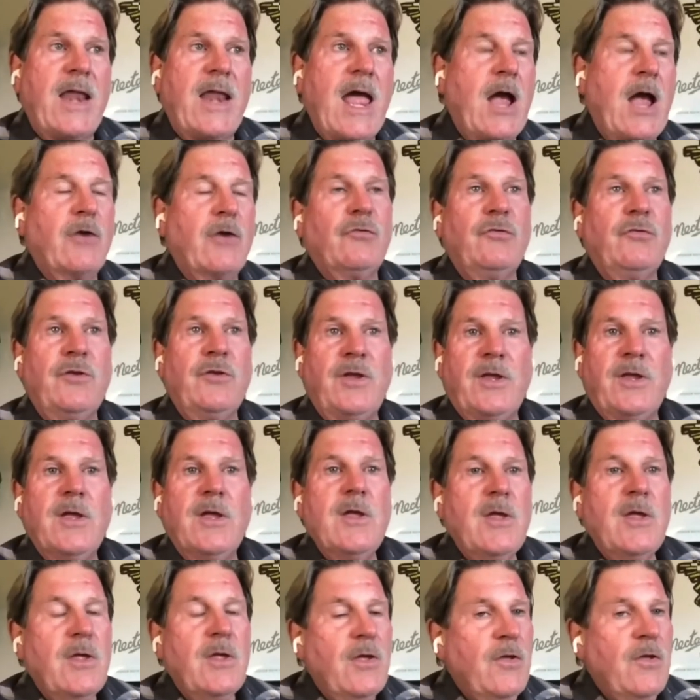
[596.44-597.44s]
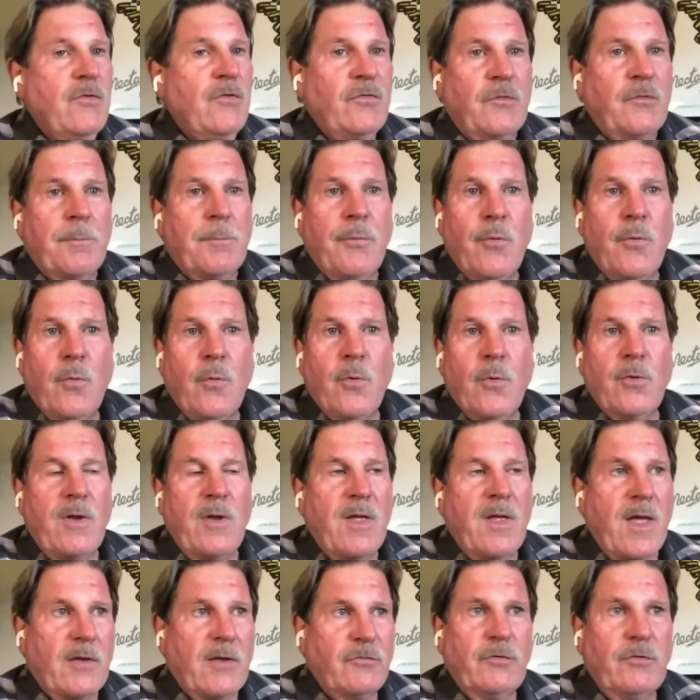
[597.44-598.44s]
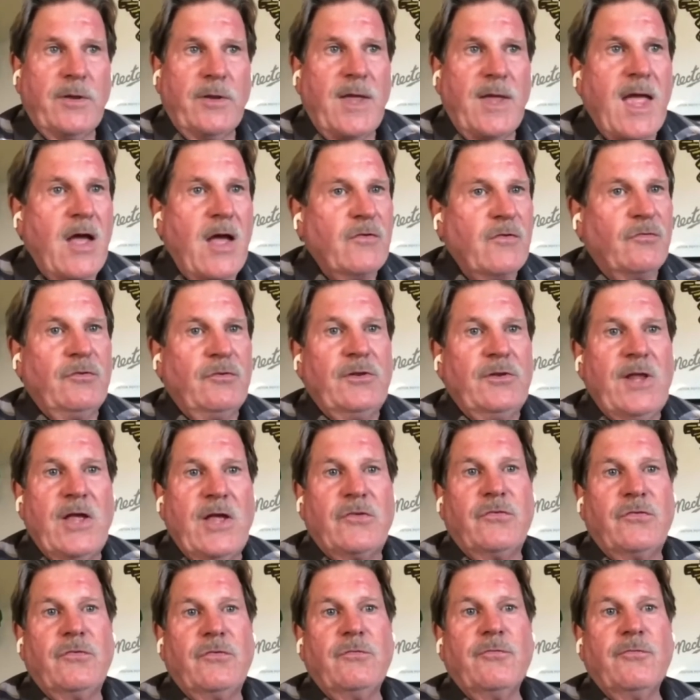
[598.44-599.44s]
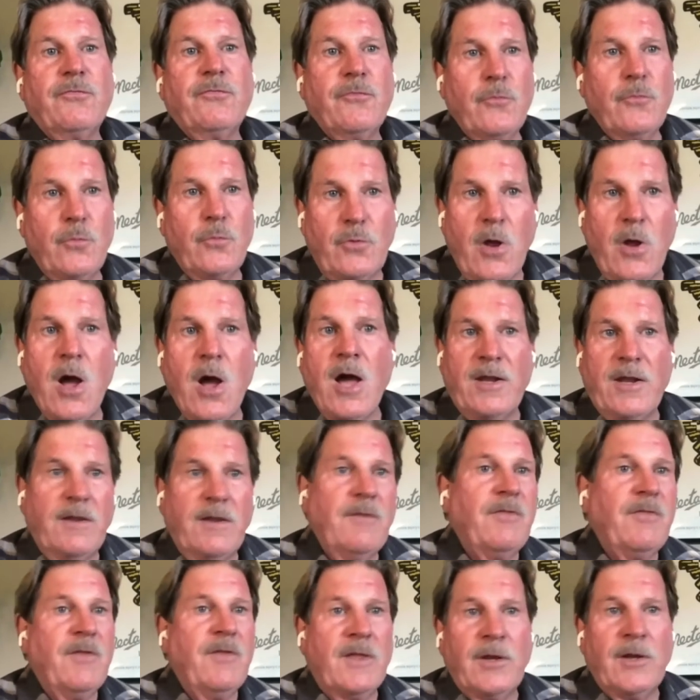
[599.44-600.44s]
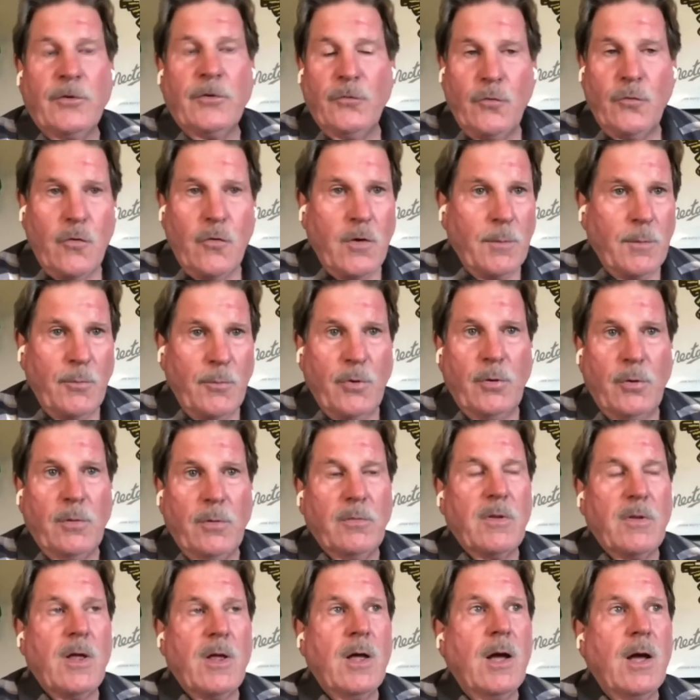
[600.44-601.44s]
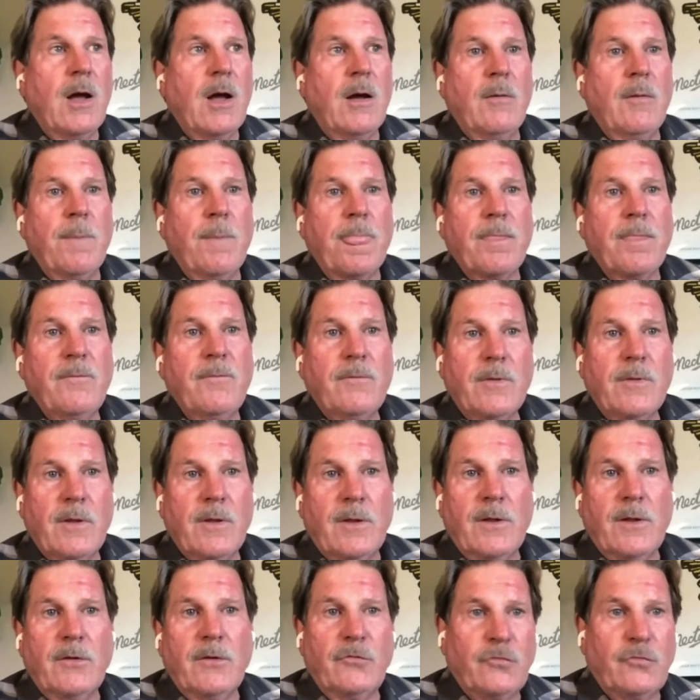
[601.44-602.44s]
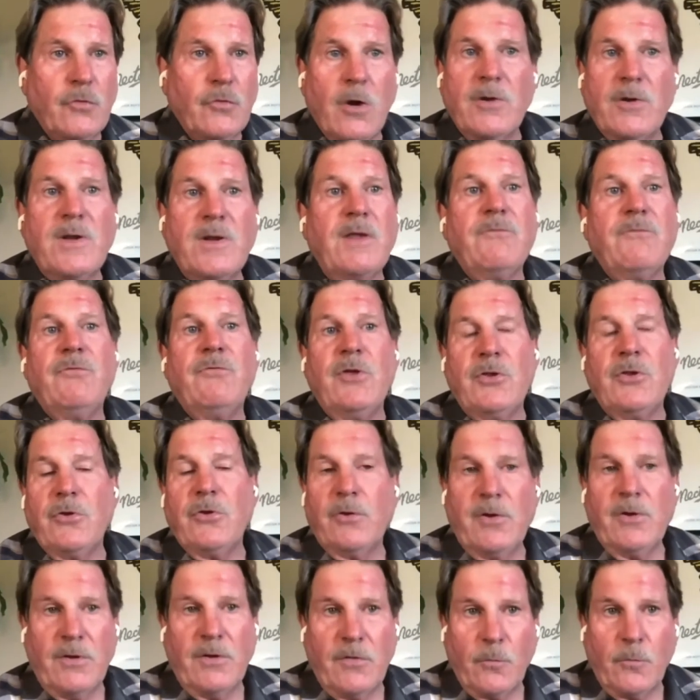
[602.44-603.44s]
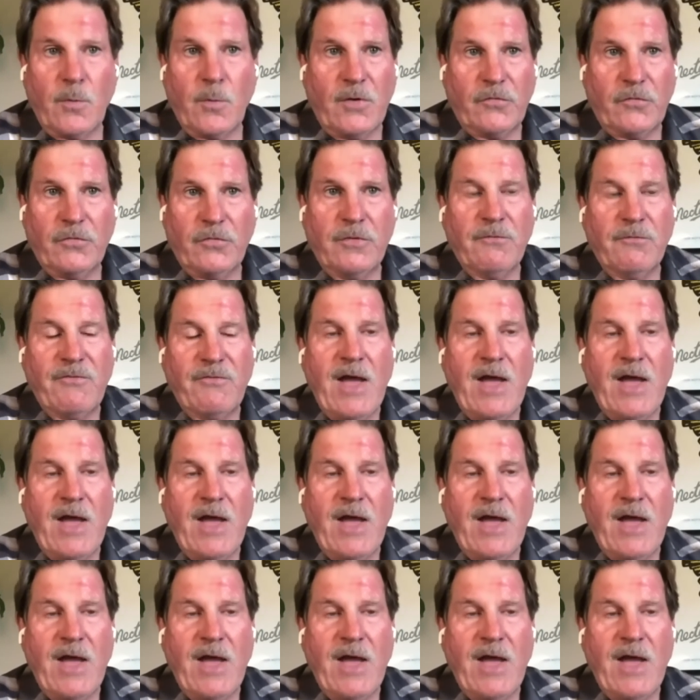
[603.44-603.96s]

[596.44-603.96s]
actually support actually has less fruit on it than a normal Chardonnay vineyard in the rest of the